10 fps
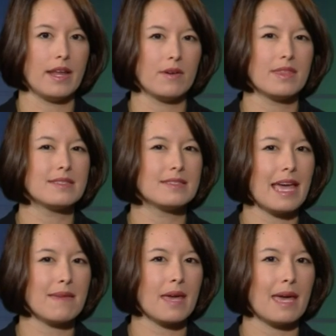Now, in the
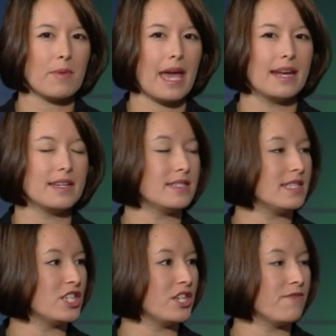same game, we had a
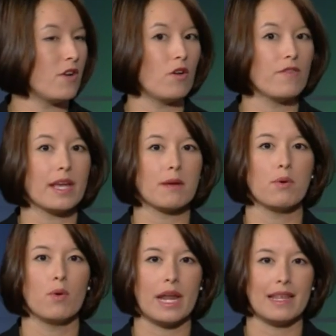decision
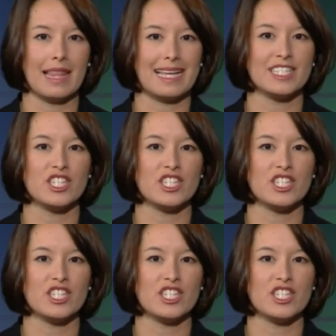involving Port Adelaide's